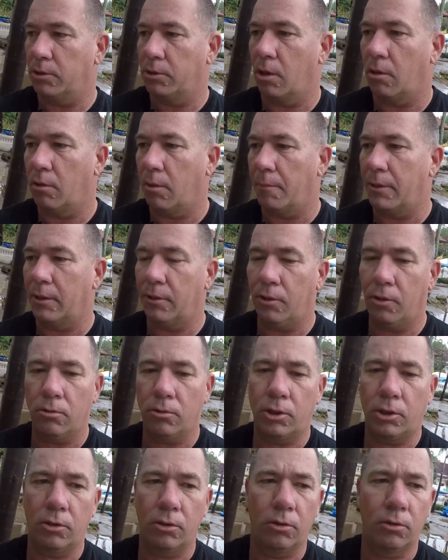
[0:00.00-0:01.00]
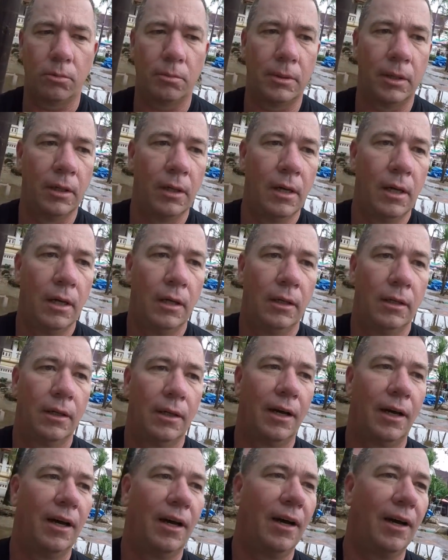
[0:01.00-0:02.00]
So I mean, YouTube
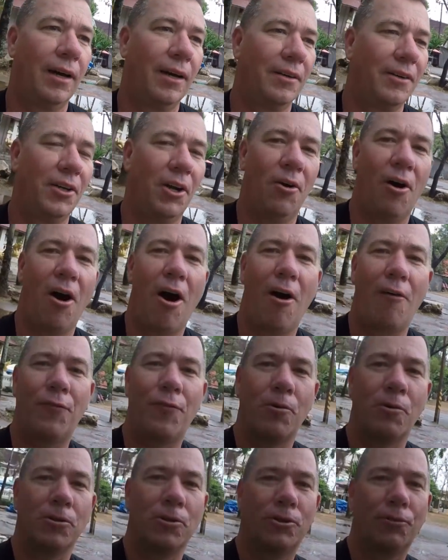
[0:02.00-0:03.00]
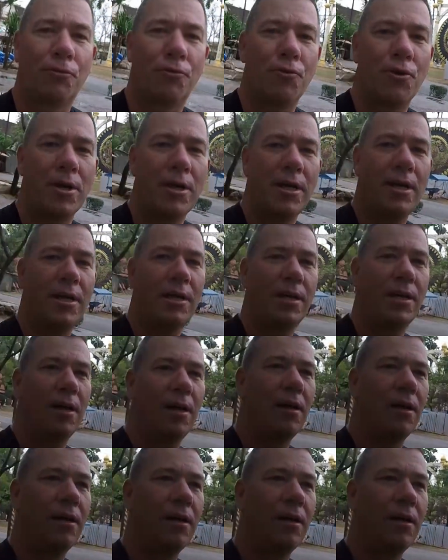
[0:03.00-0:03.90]
you know, offers free